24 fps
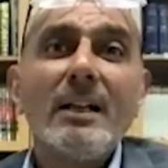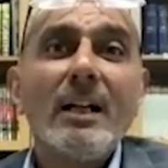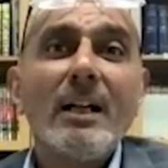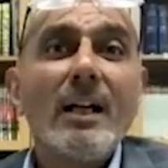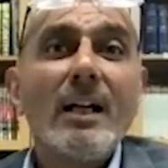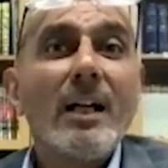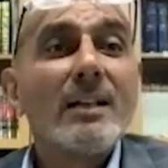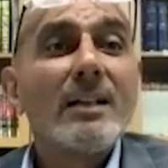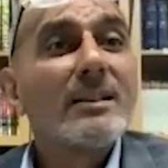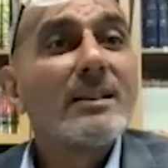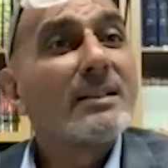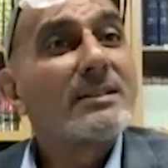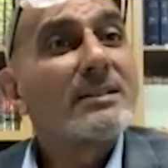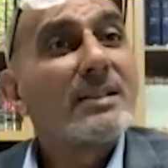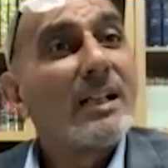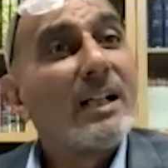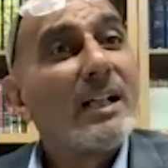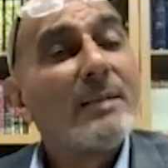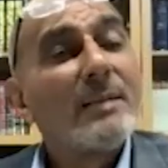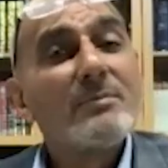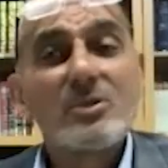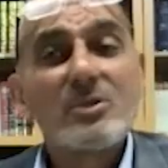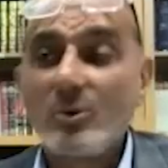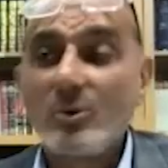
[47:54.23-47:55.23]
Other
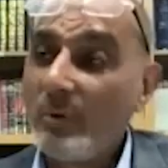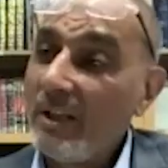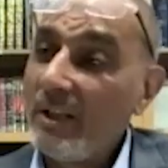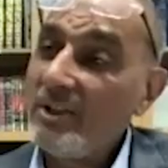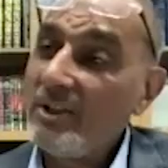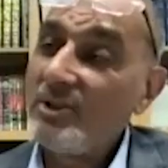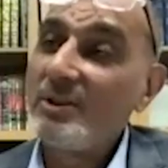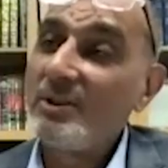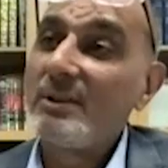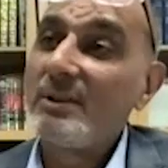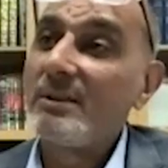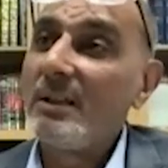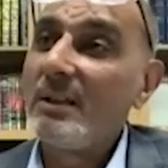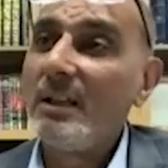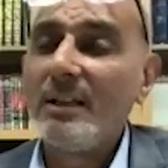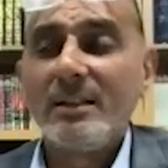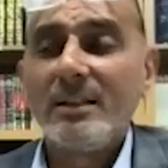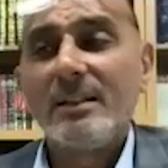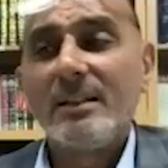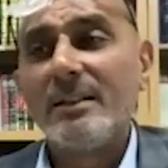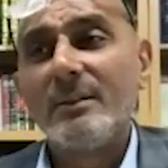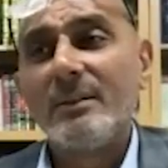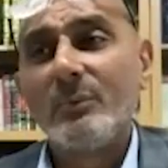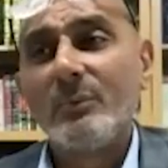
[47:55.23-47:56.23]
times,
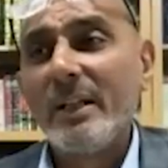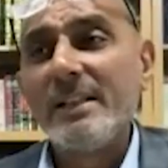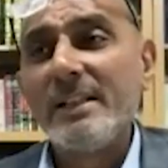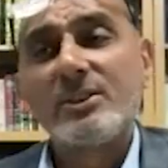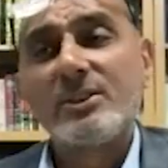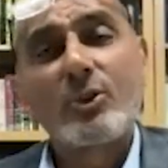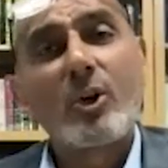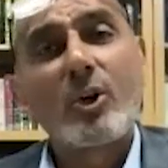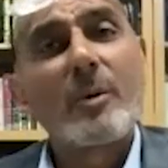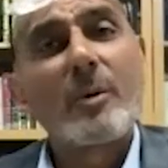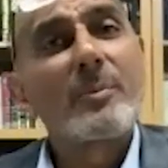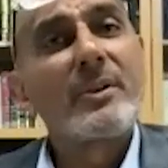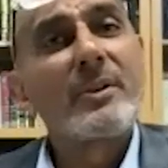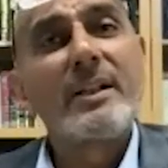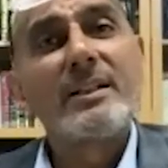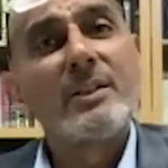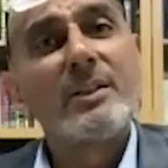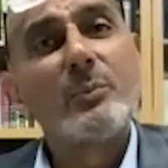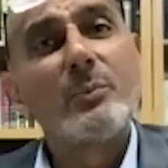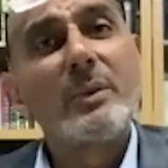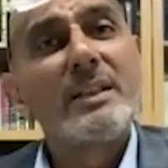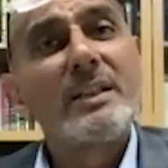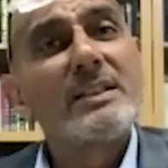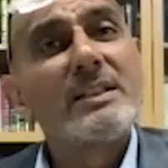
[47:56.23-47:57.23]
he's
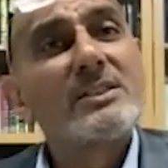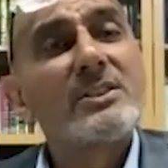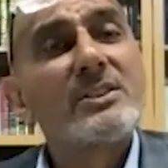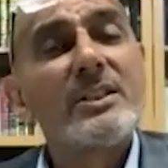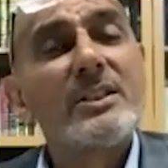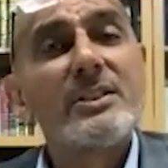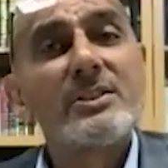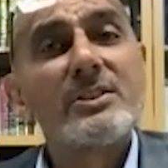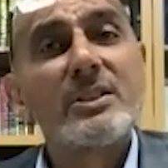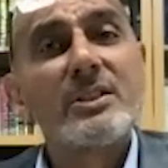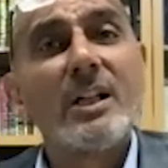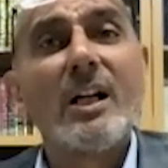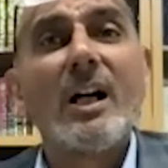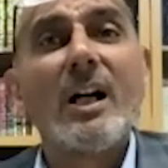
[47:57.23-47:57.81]
corroborated with his teacher.